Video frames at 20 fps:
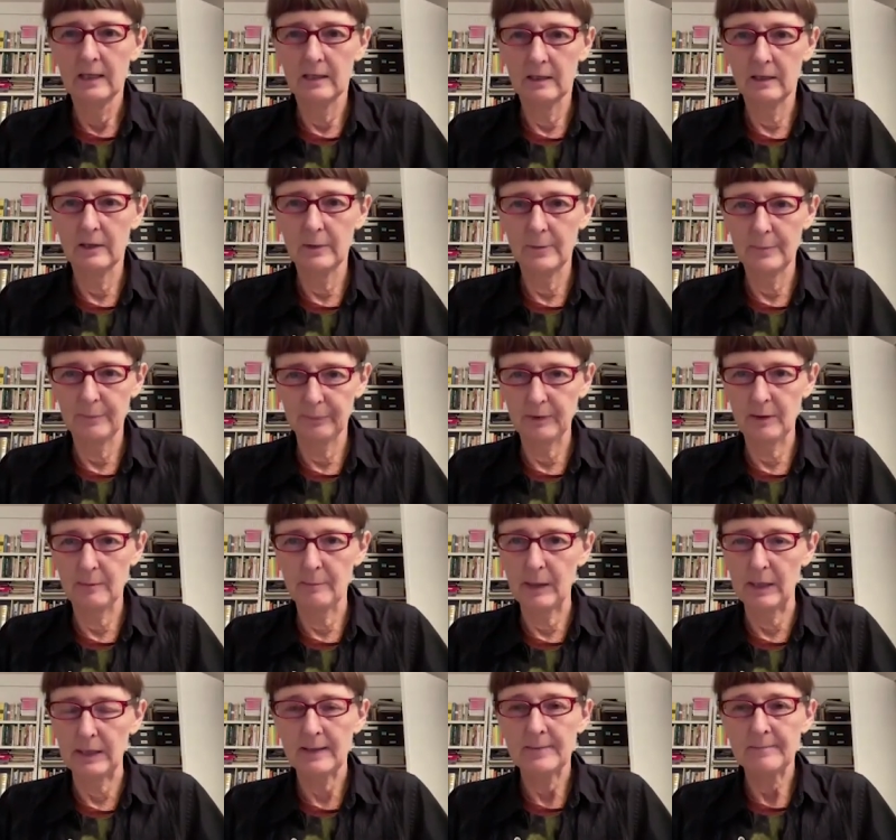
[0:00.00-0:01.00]
Um,
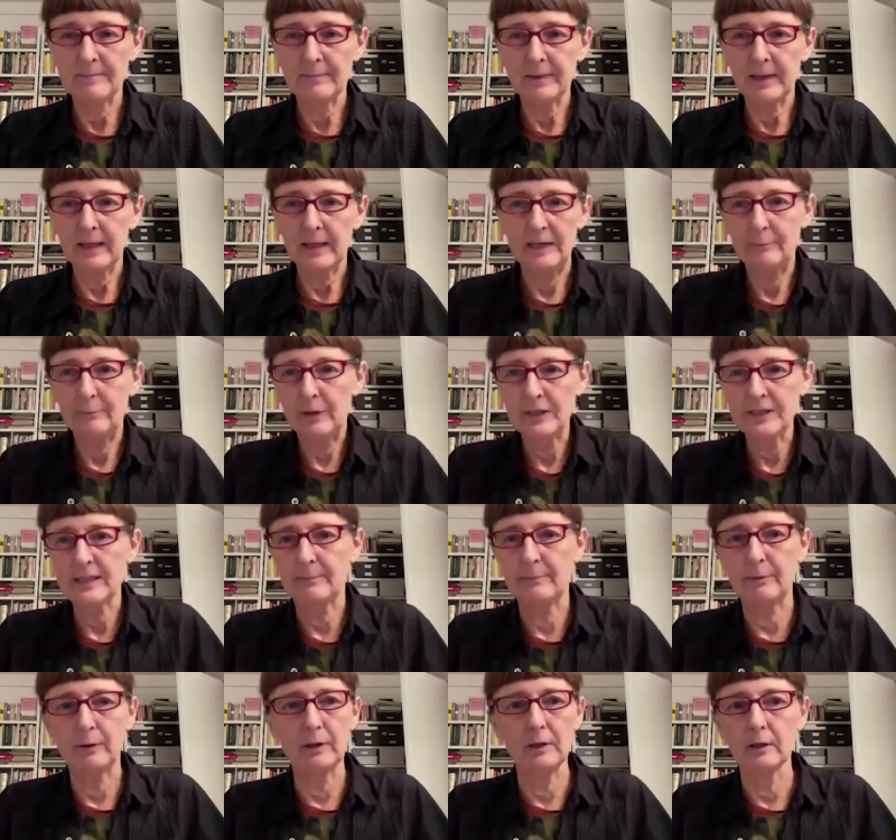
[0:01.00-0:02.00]
but in
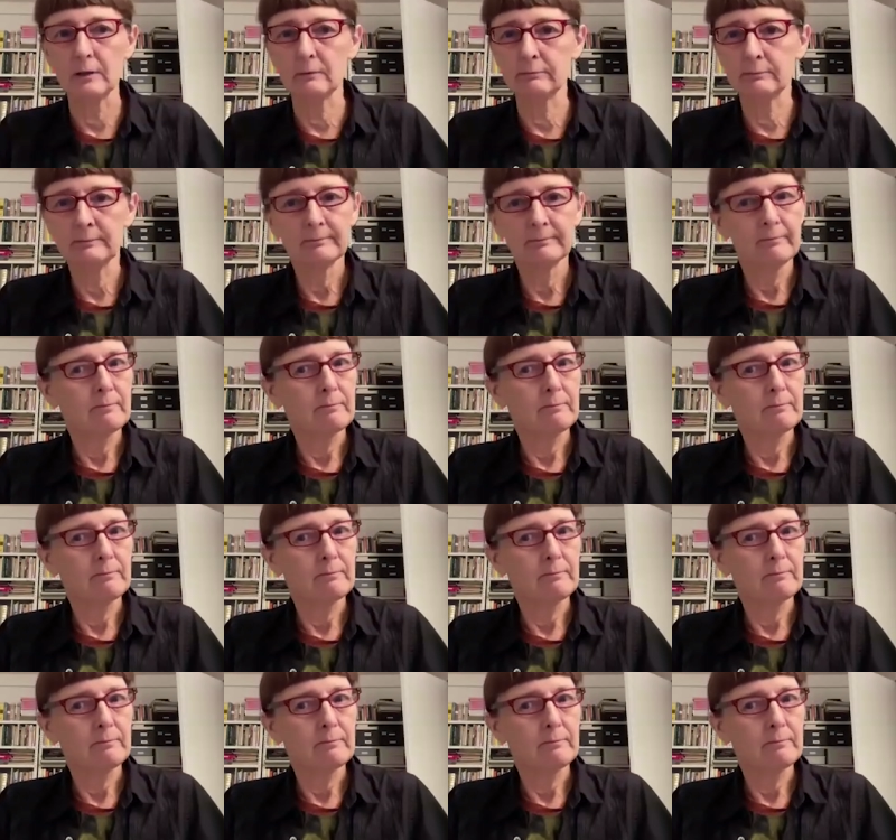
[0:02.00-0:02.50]
principle,